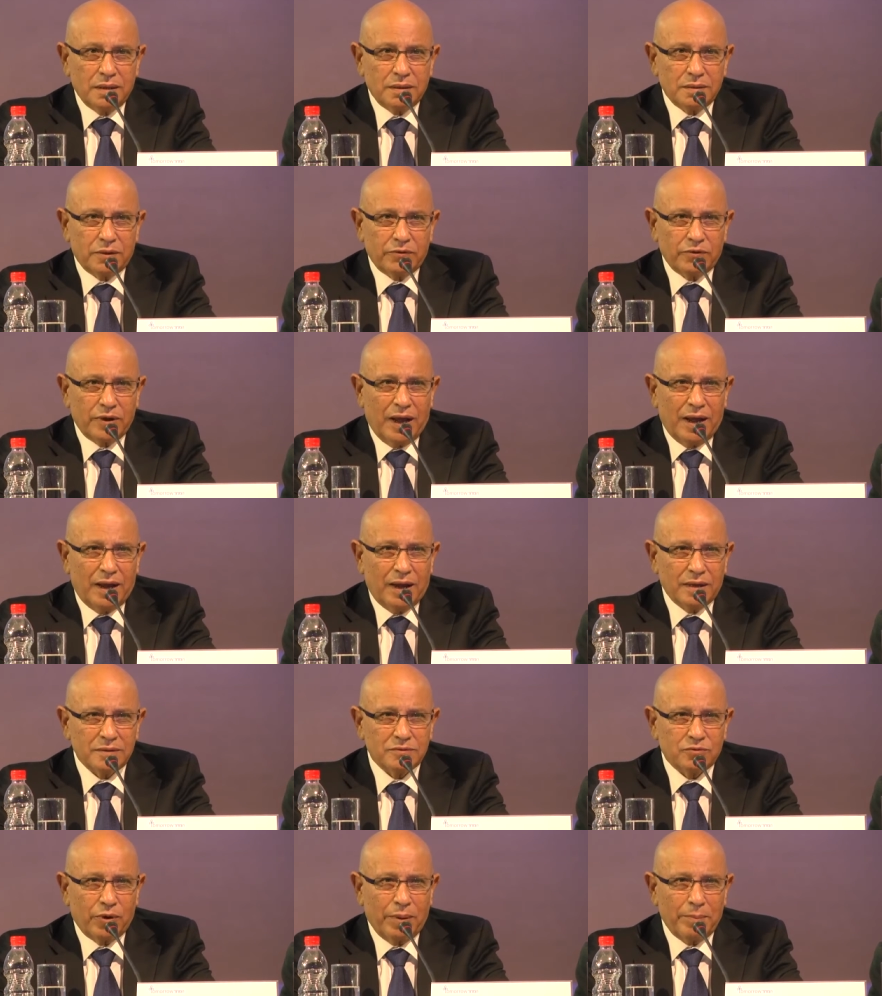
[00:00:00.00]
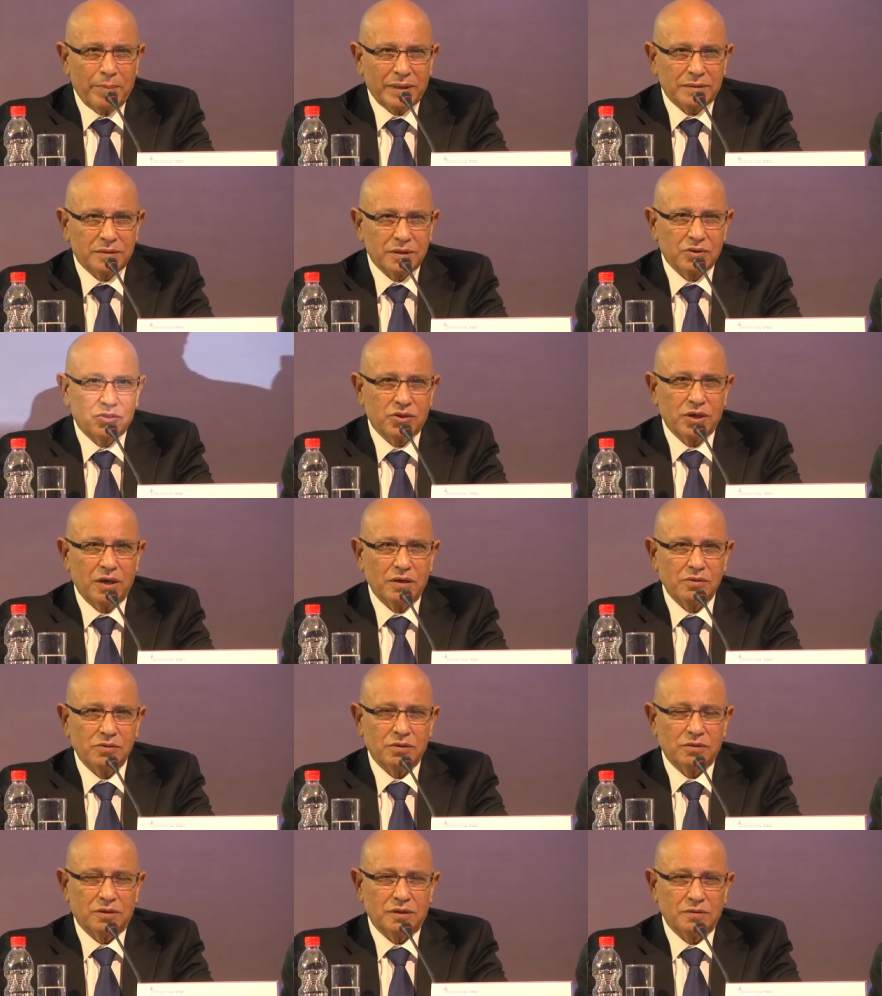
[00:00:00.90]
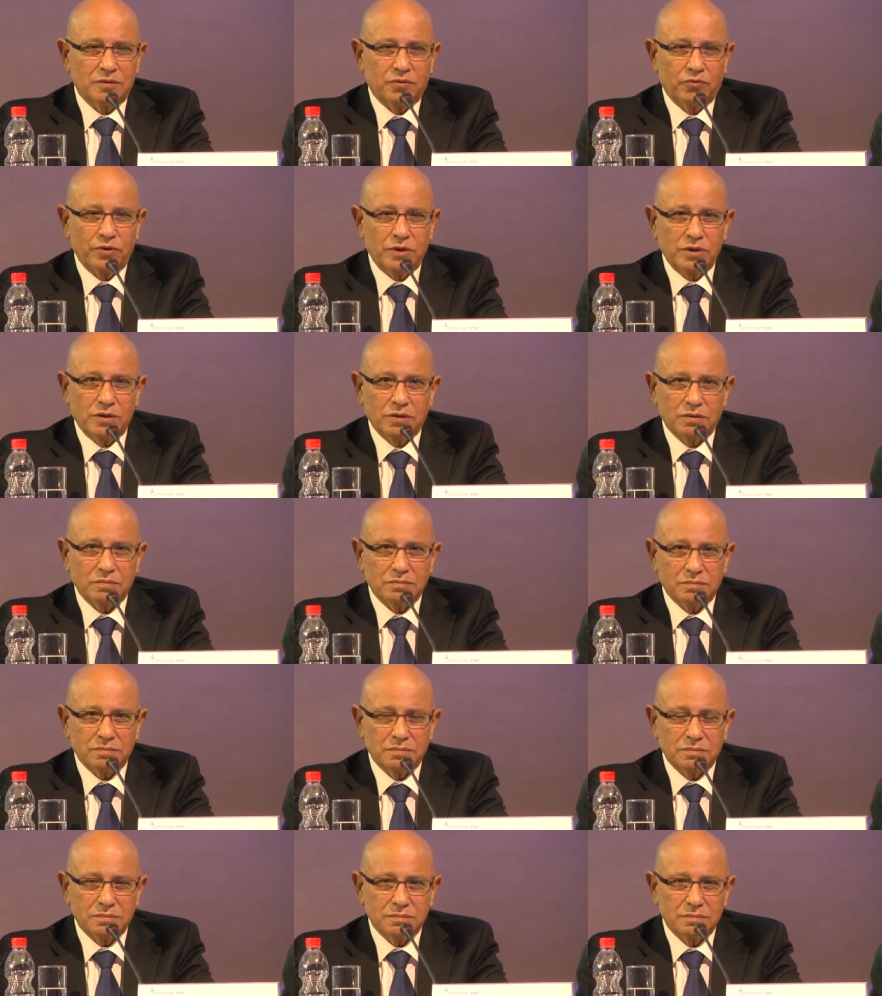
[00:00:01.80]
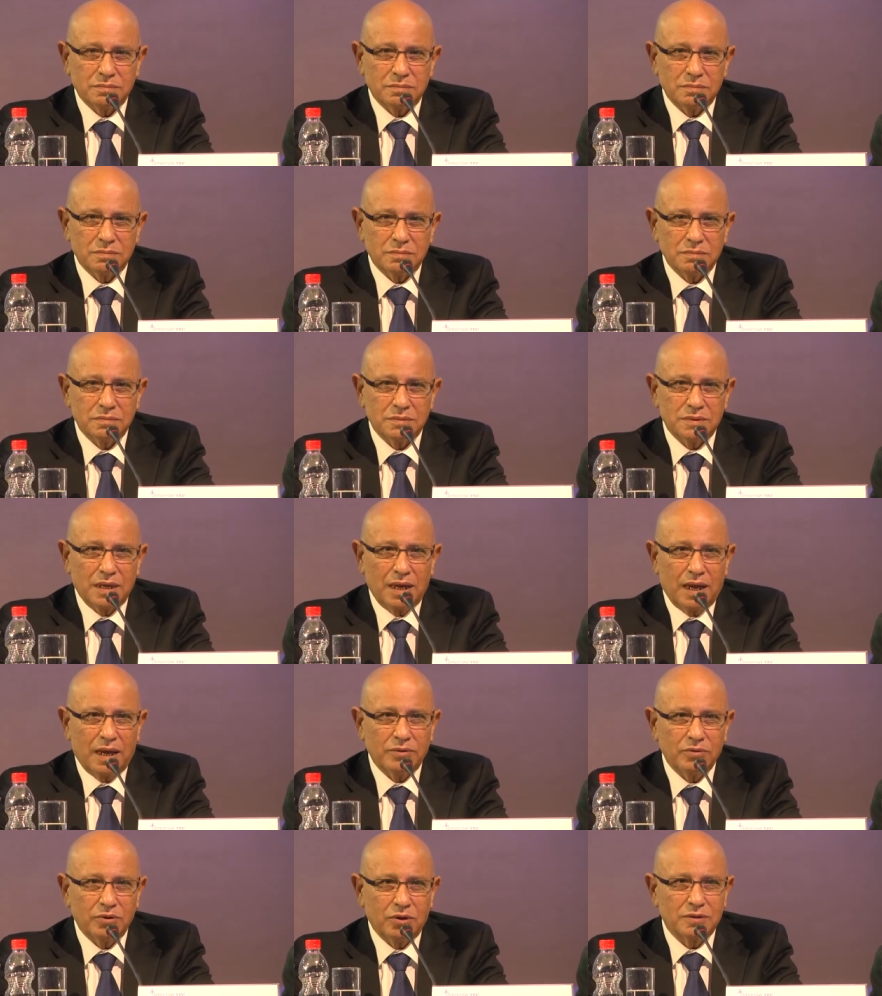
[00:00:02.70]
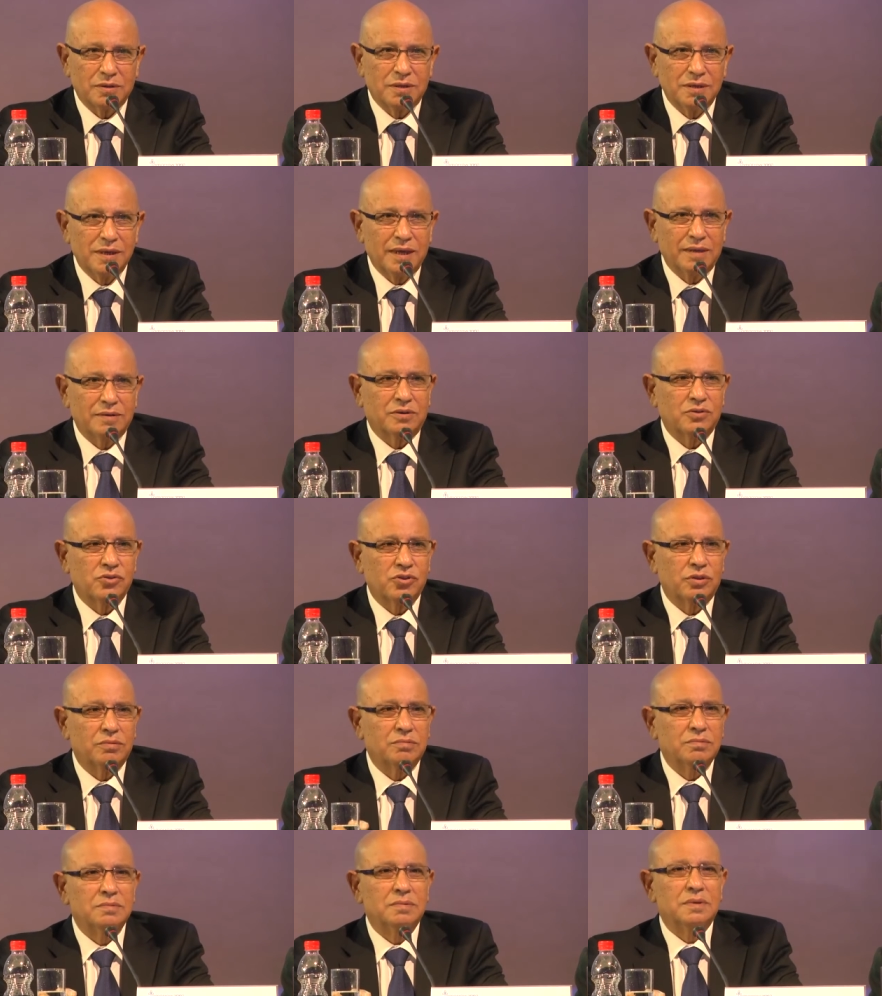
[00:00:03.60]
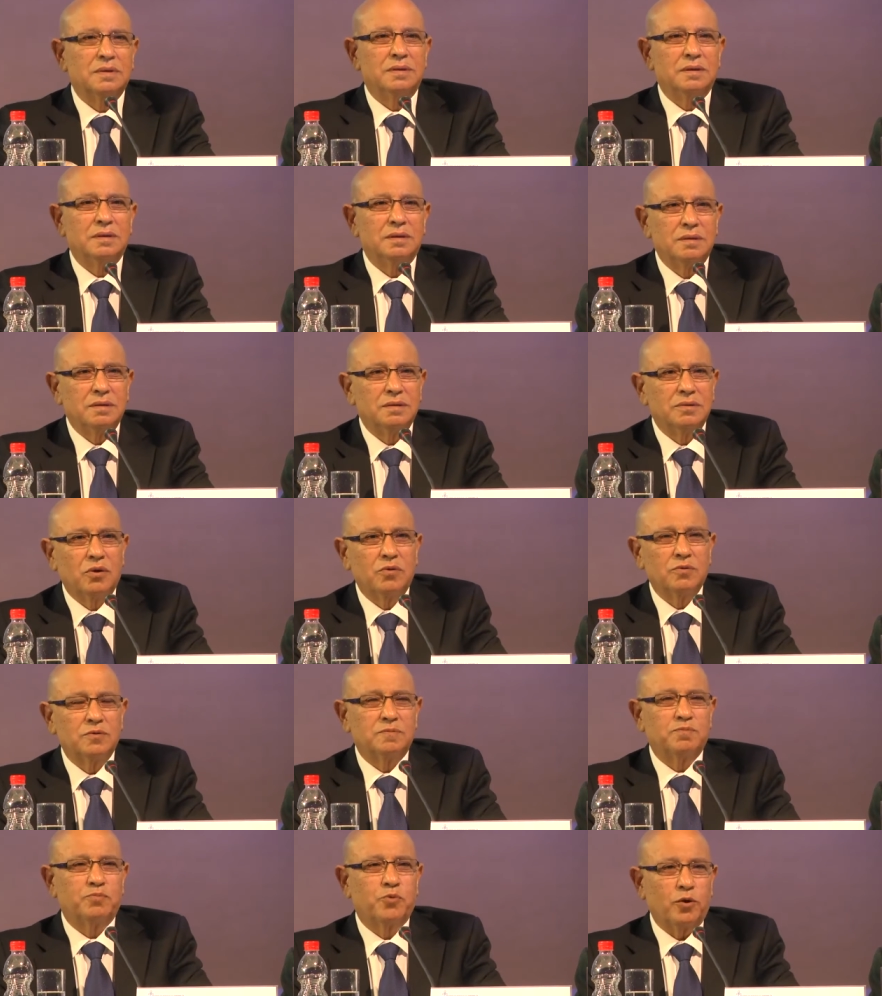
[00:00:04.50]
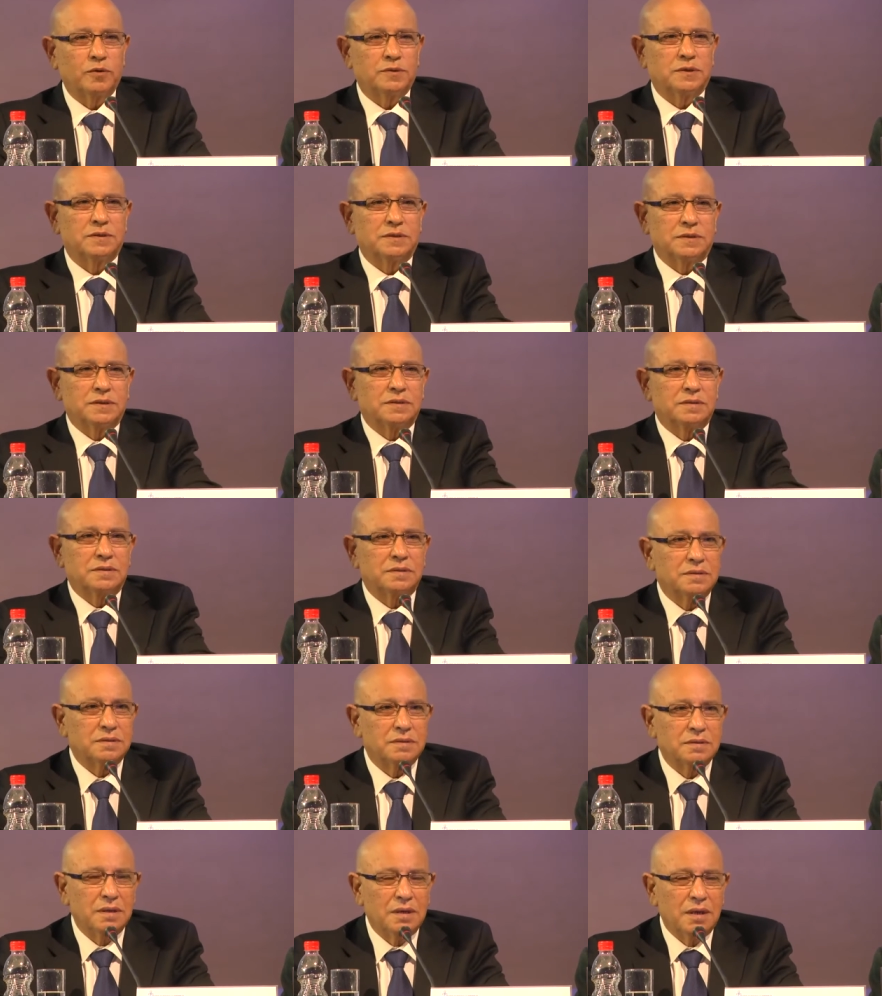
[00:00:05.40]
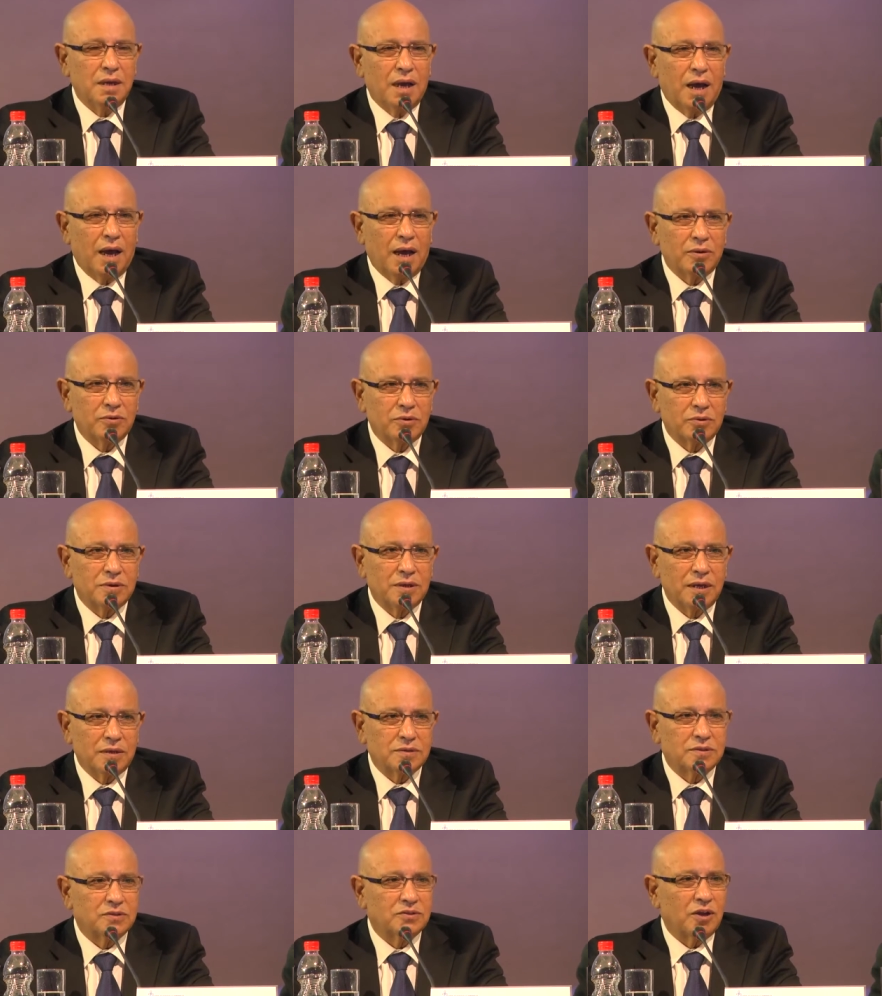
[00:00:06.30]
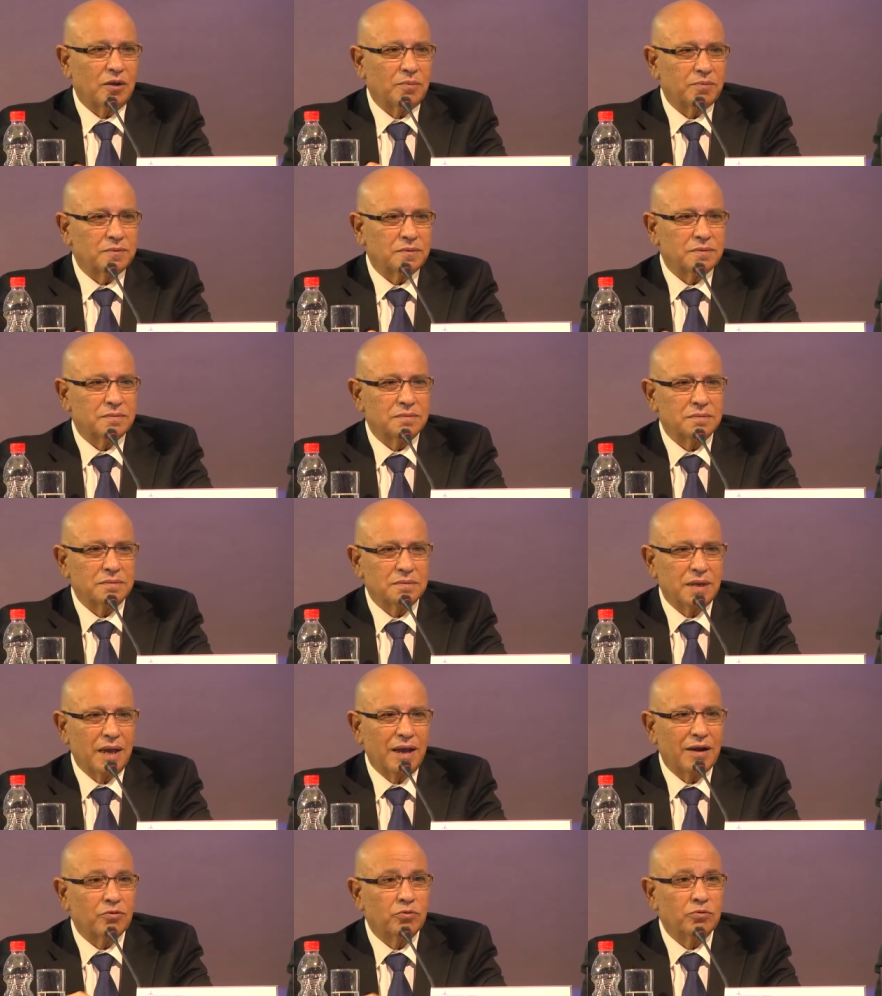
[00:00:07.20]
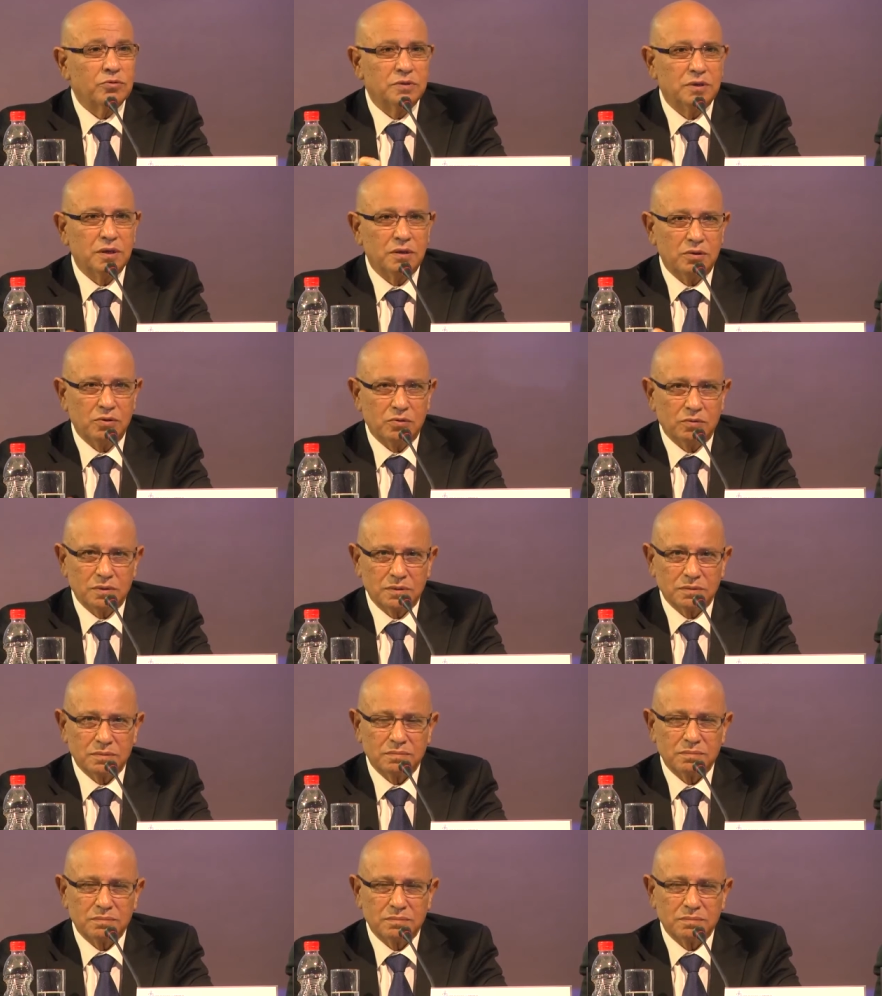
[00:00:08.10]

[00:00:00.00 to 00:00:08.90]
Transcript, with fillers: There are dramatic changes in the region. They are not yet, those processes are not yet stopped. They are continuing.